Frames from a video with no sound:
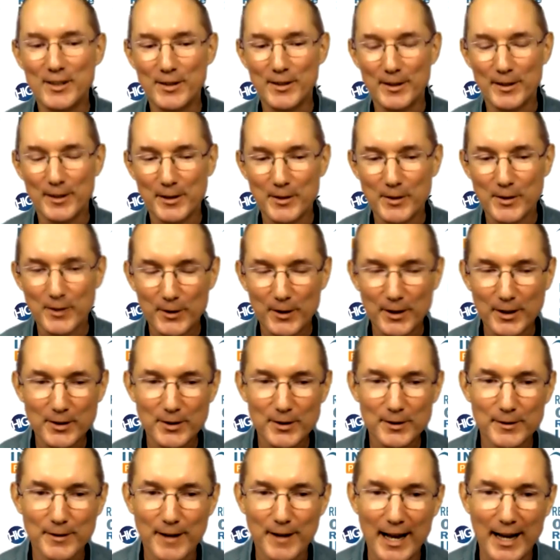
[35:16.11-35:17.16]
the
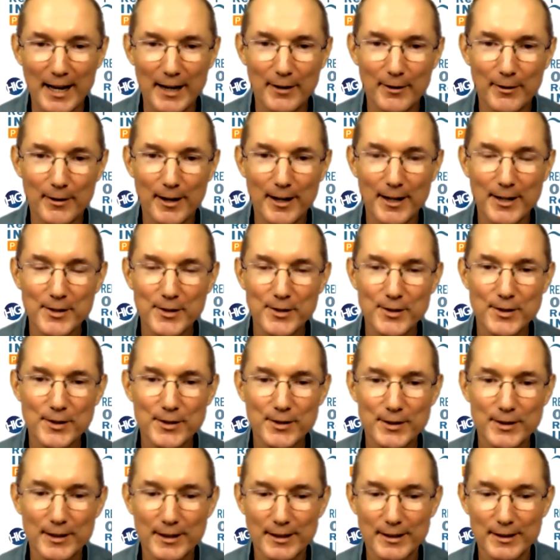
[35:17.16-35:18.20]
construction of high
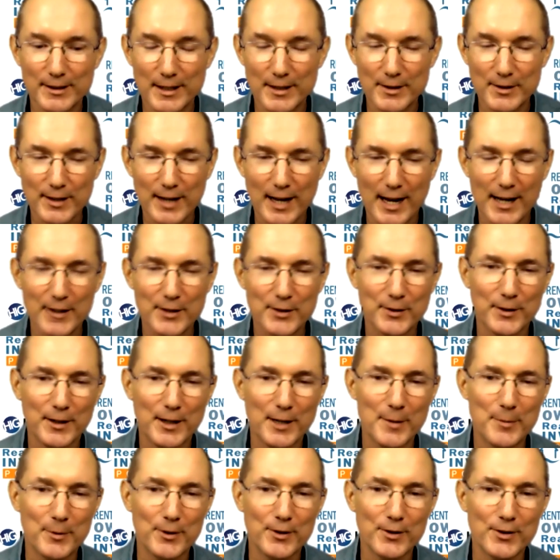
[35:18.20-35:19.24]
rises and
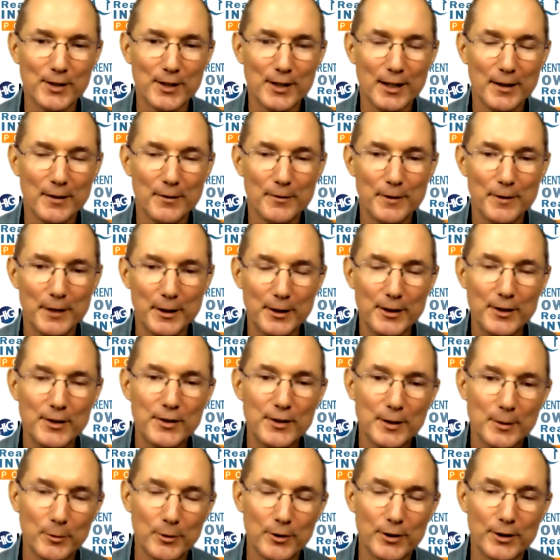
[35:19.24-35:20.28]
skyscrapers very
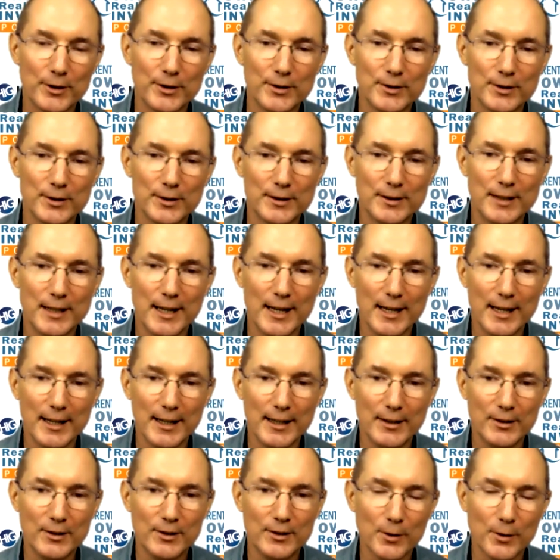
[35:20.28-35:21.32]
similar
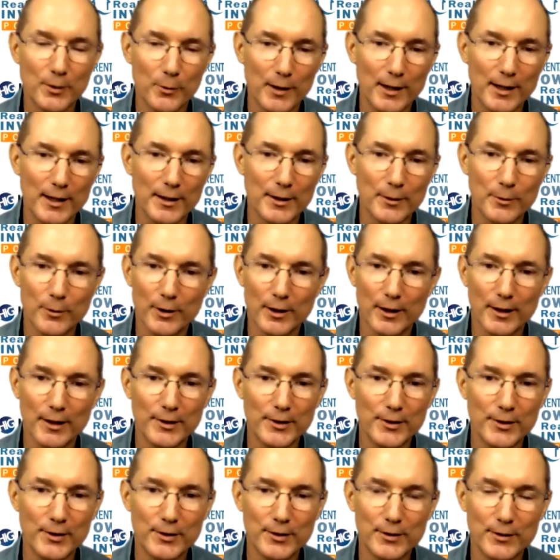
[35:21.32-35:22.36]
today to the way it
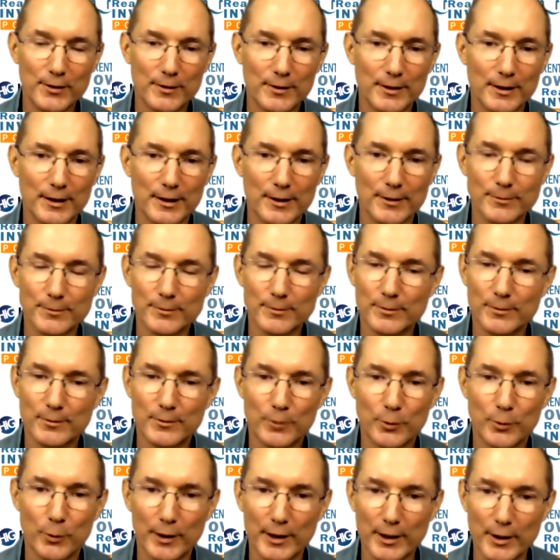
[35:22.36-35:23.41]
was,
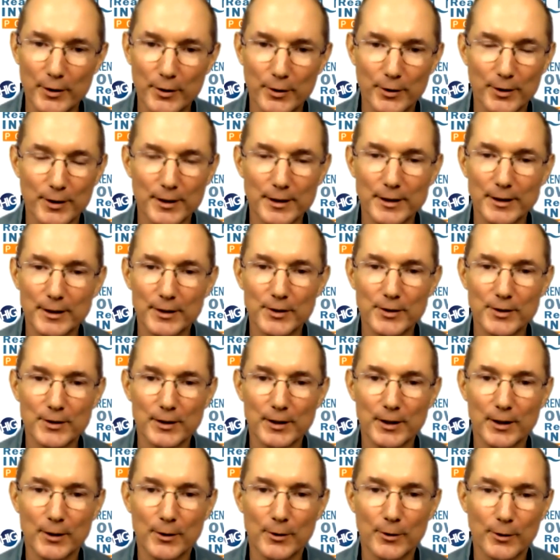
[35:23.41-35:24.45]
20, 30 years
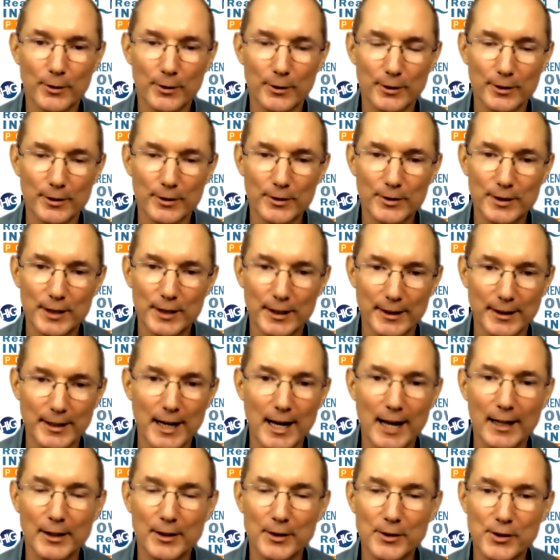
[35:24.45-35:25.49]
ago, or is
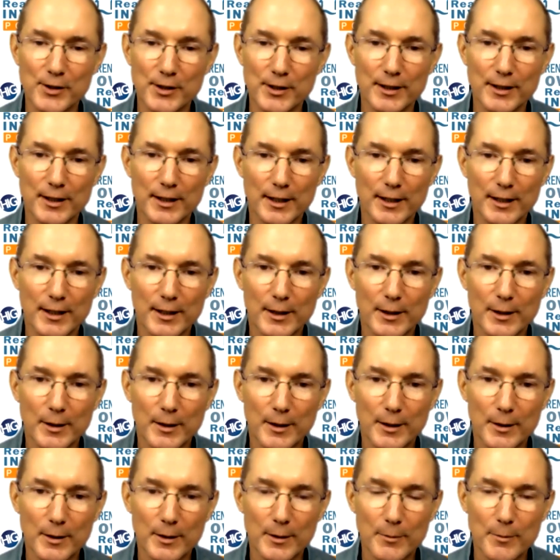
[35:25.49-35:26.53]
technology
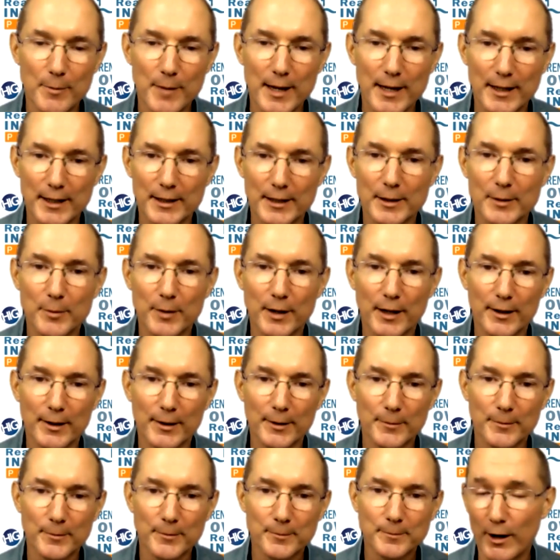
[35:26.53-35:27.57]
making it
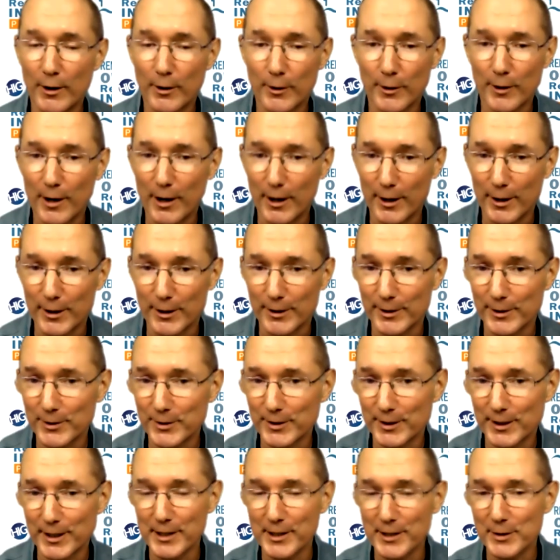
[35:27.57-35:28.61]
better or harder, as
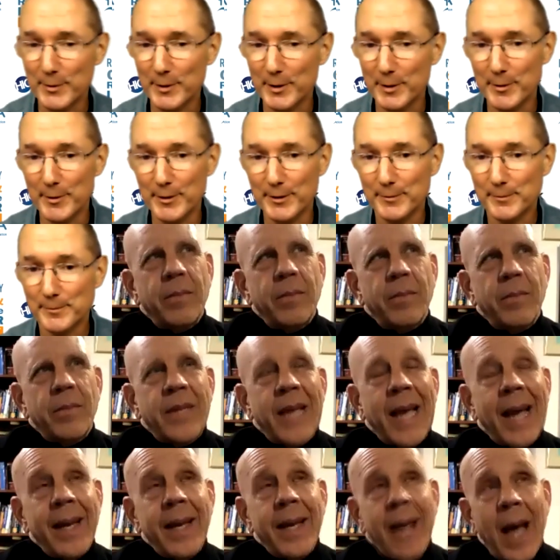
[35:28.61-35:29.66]
the case may be?
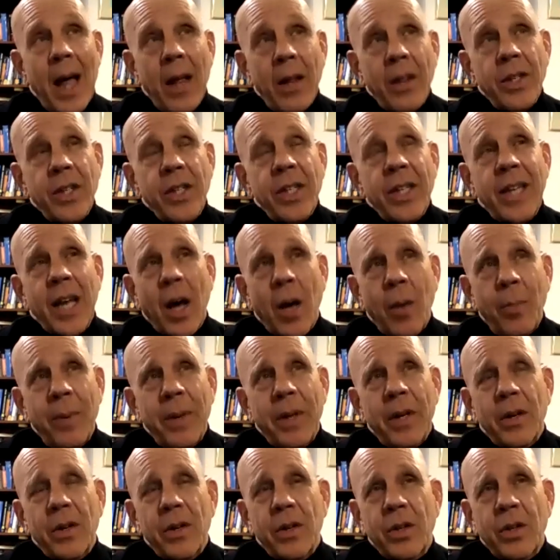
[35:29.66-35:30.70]
Technology's
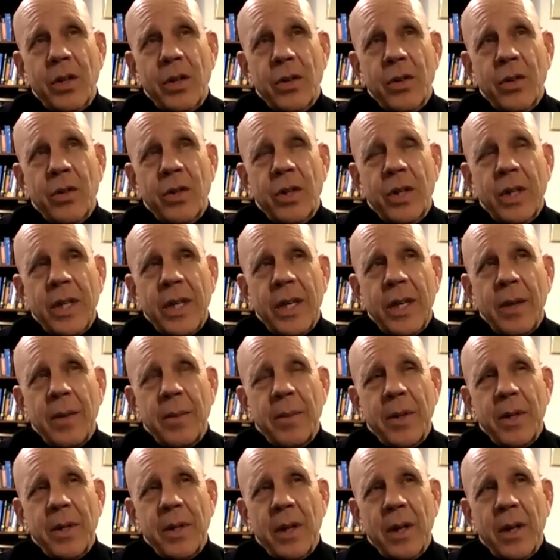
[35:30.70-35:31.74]
helping. There's the
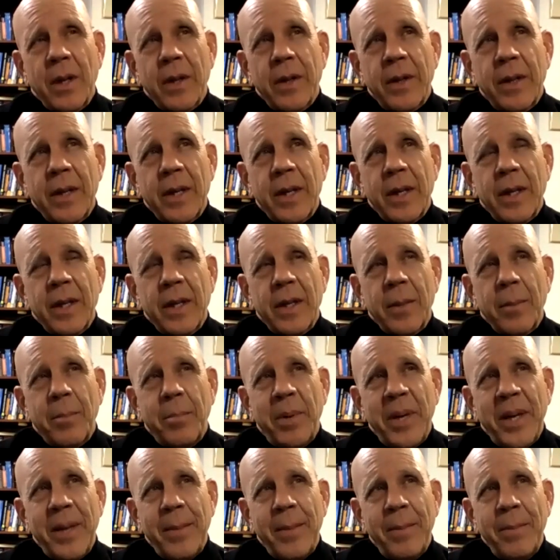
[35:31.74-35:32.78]

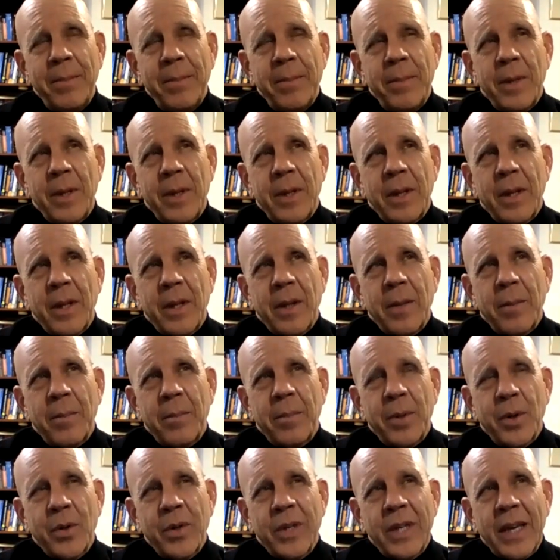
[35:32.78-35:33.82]
BIM, the
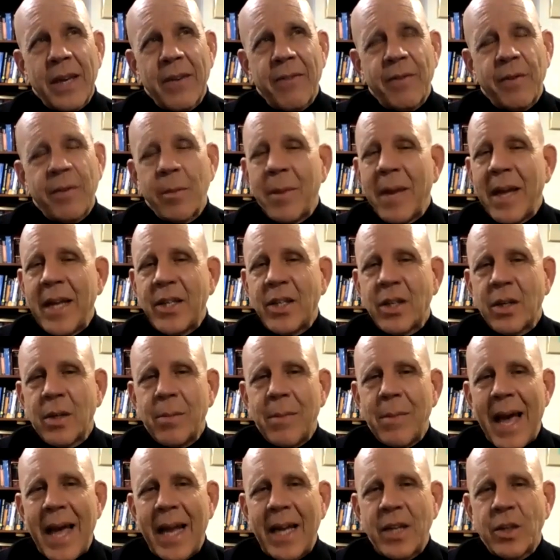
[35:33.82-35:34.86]
building information
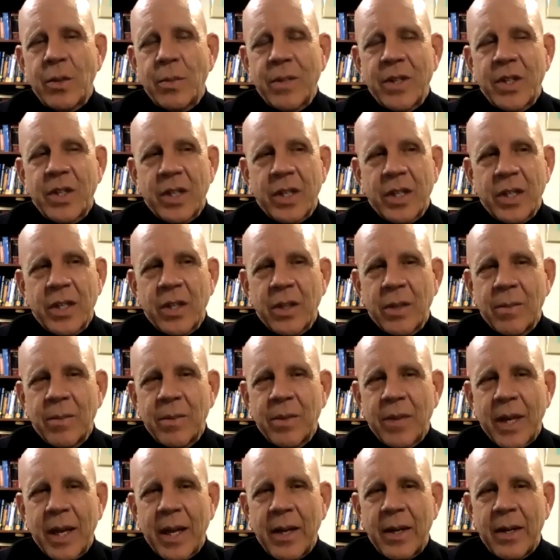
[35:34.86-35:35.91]
management systems
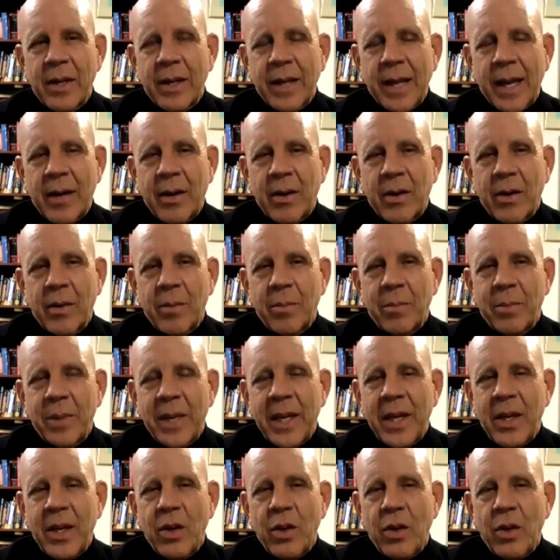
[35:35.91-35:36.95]
that are
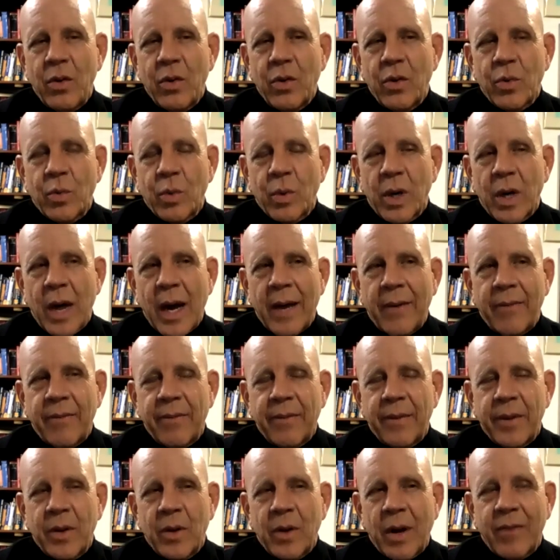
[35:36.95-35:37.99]
being used, where I've
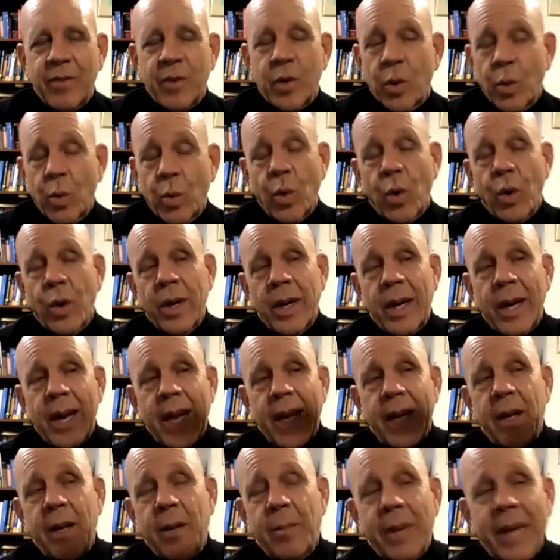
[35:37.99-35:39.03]

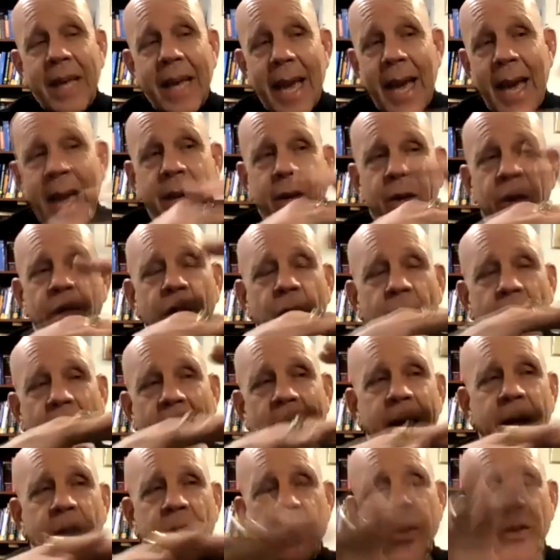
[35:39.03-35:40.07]
coordinated mechanical
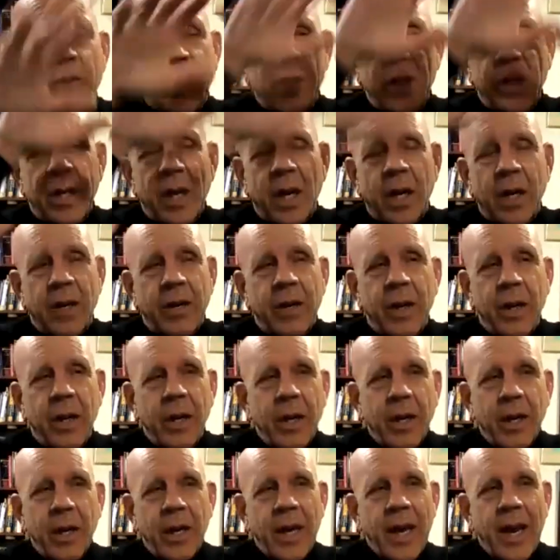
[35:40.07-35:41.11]
layers and done
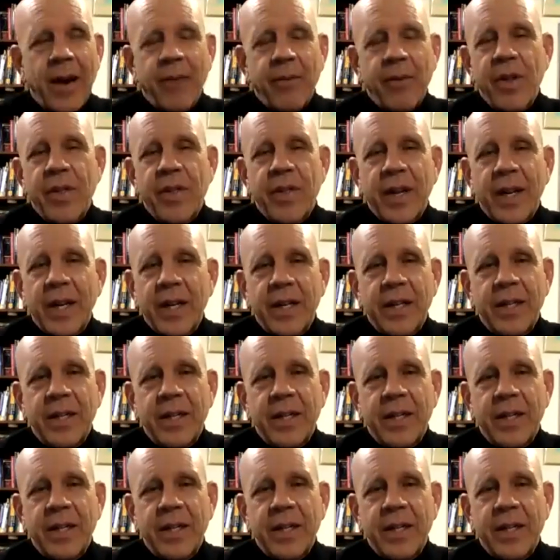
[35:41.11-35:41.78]
everything